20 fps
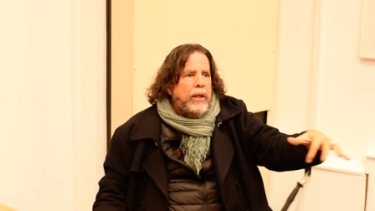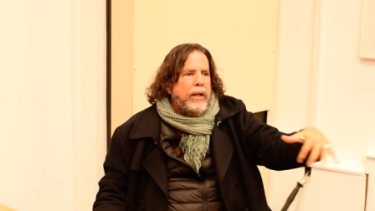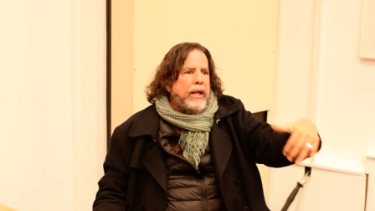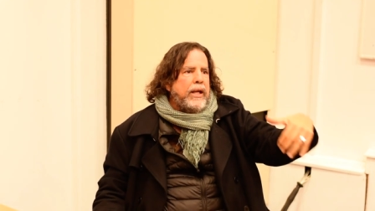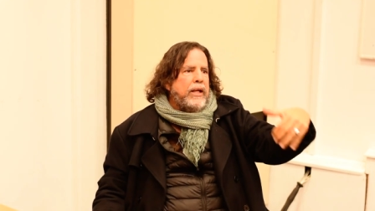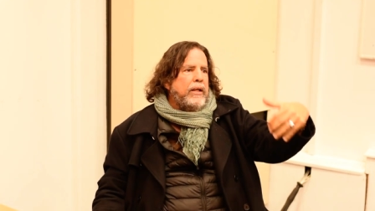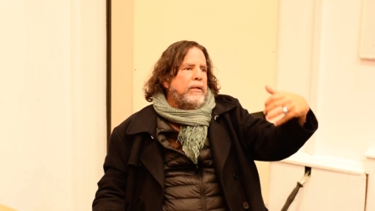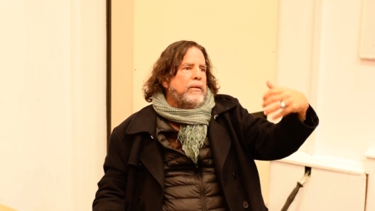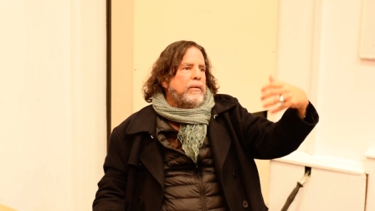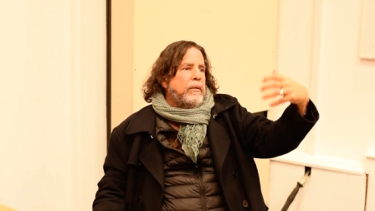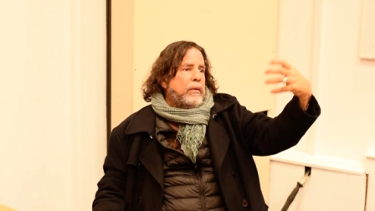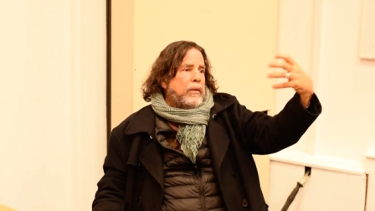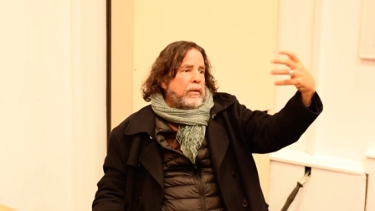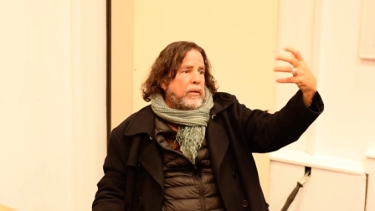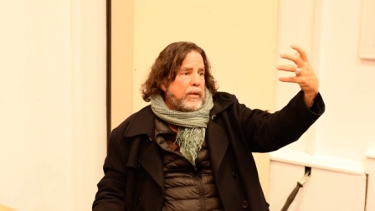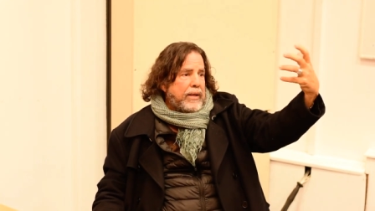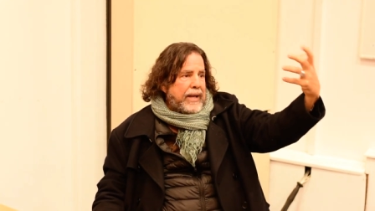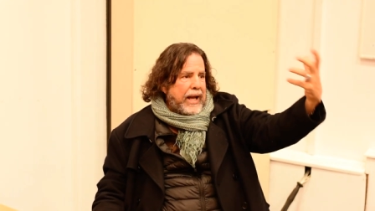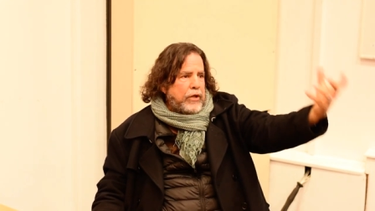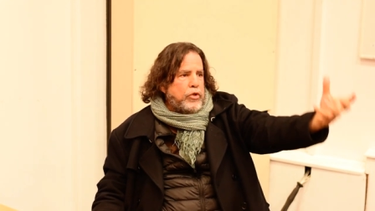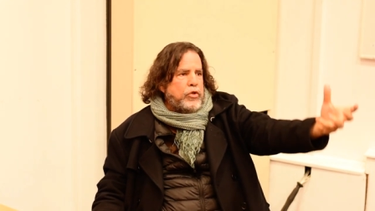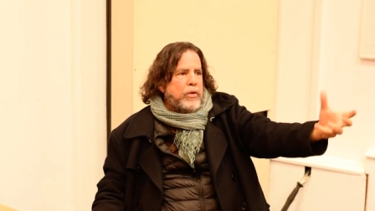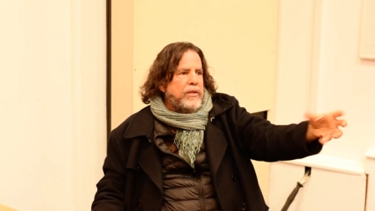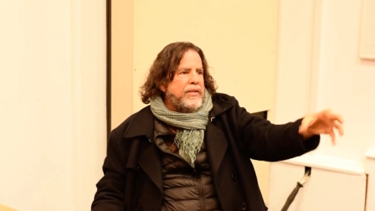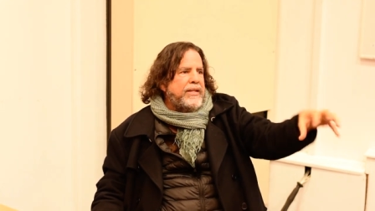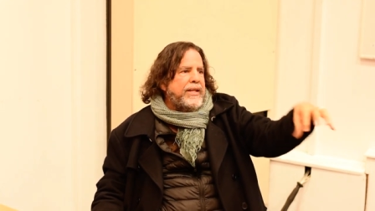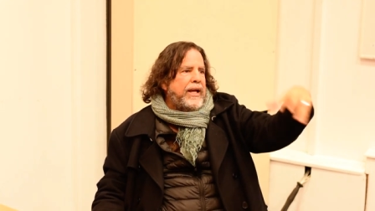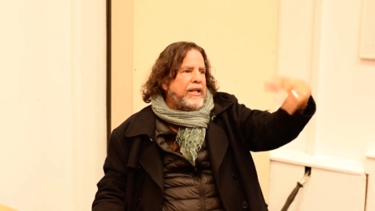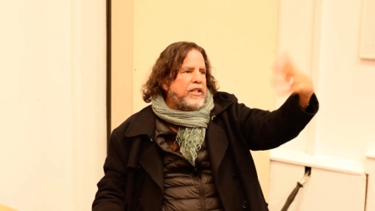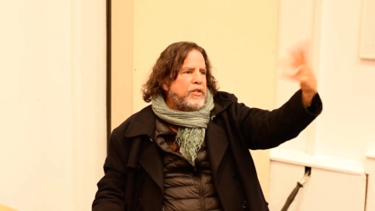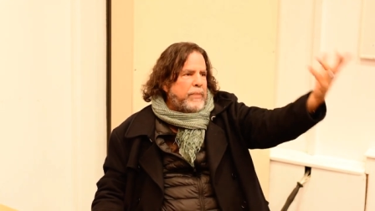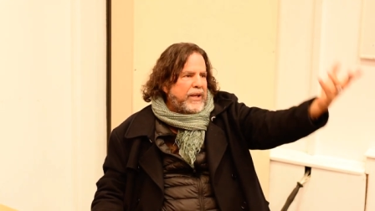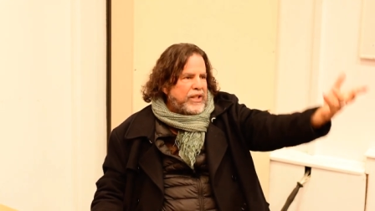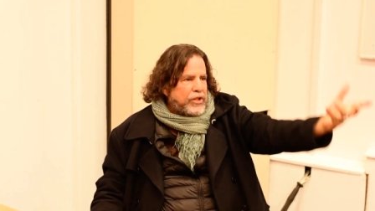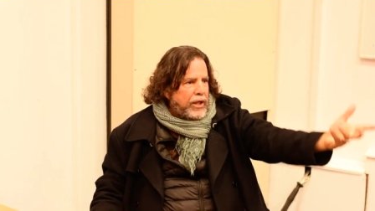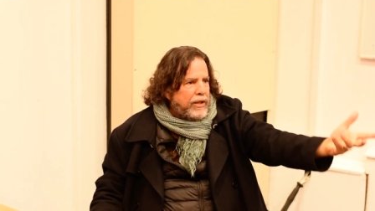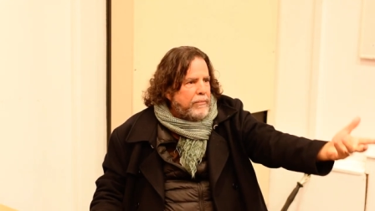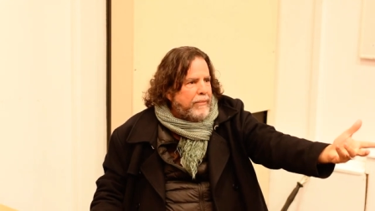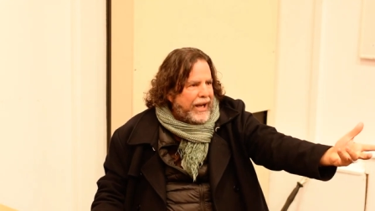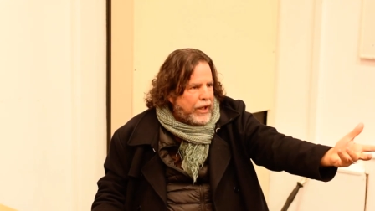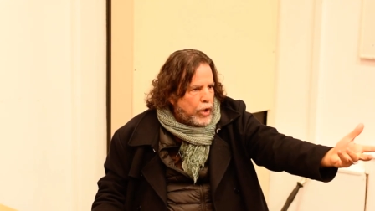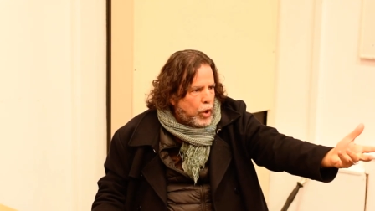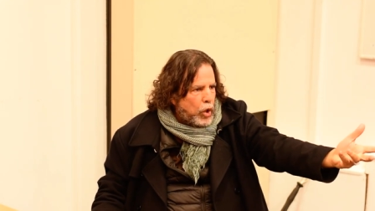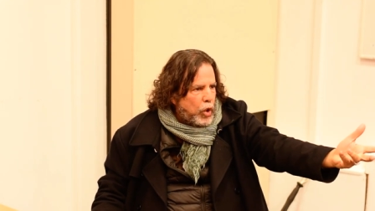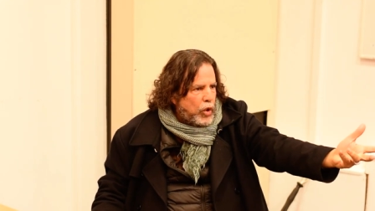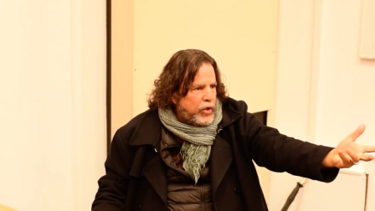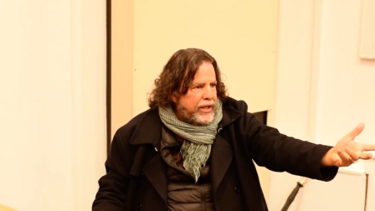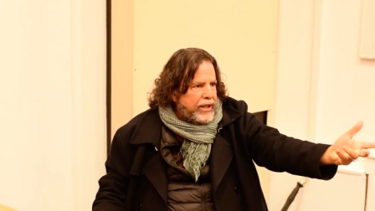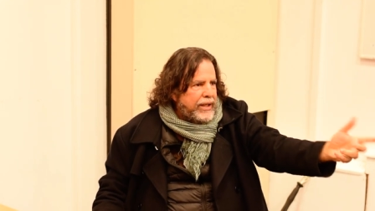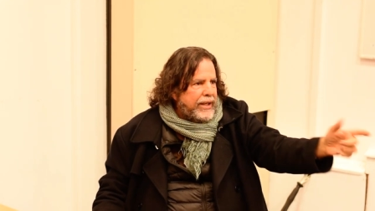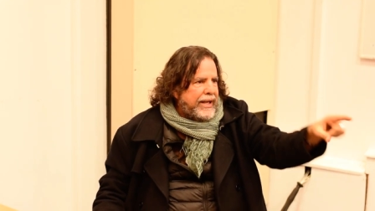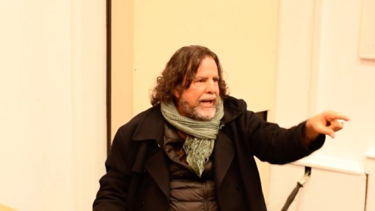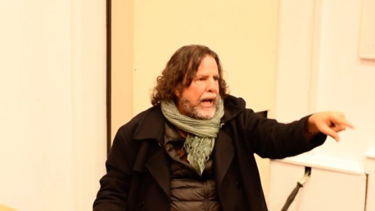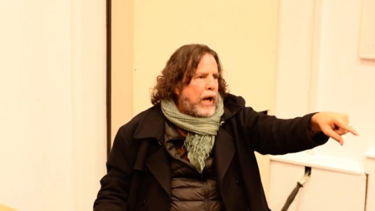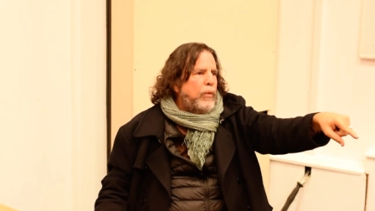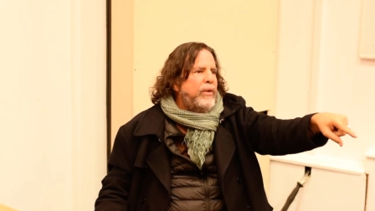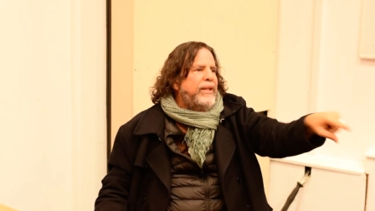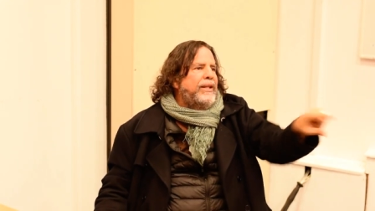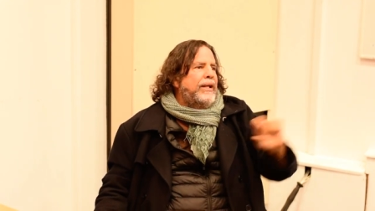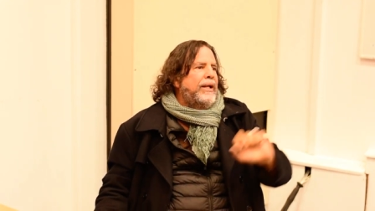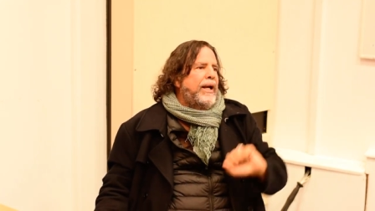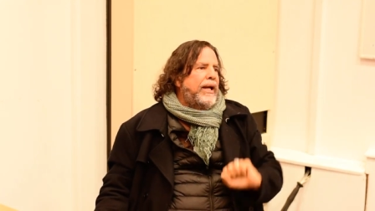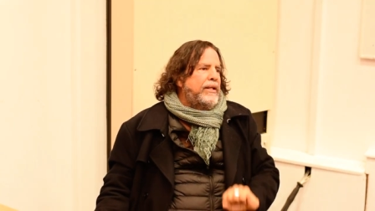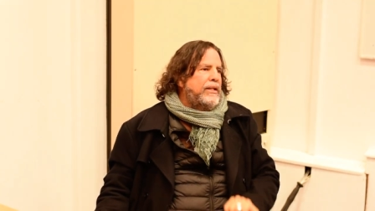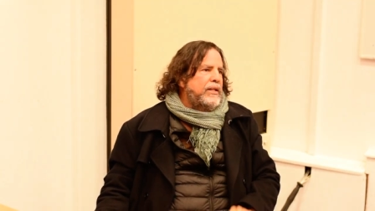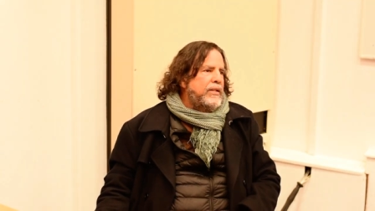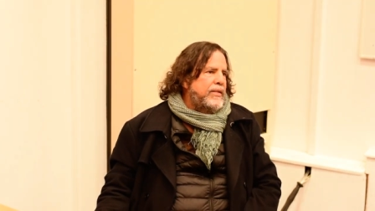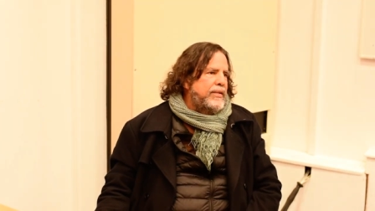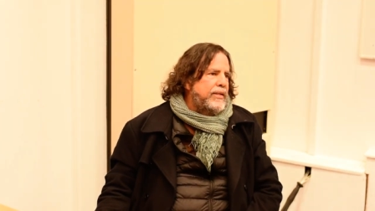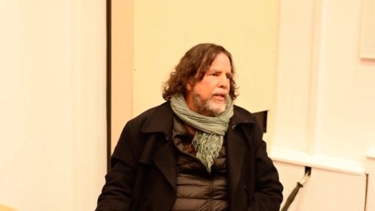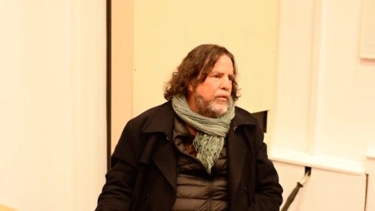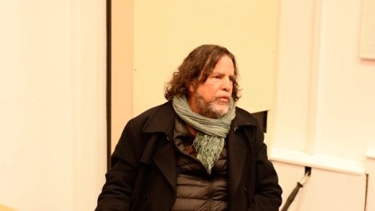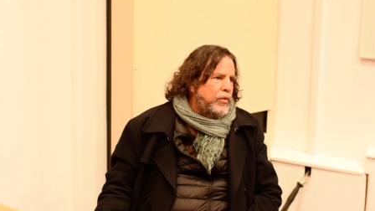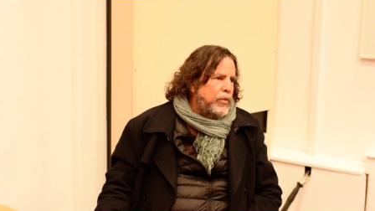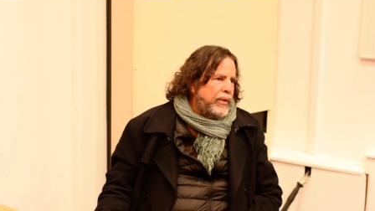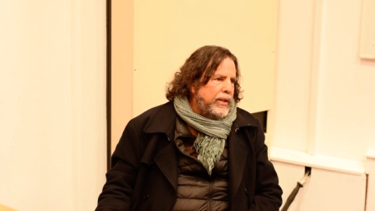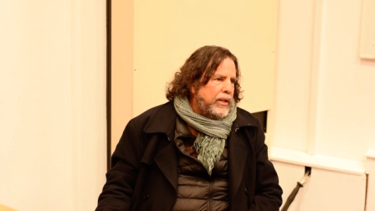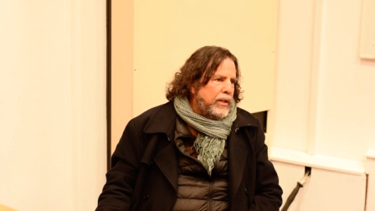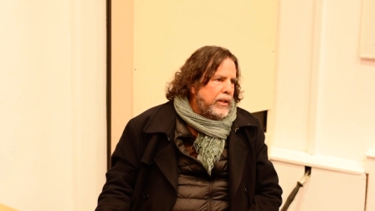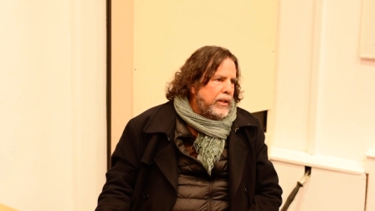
in natural science, specialist biology, now in the 19th century.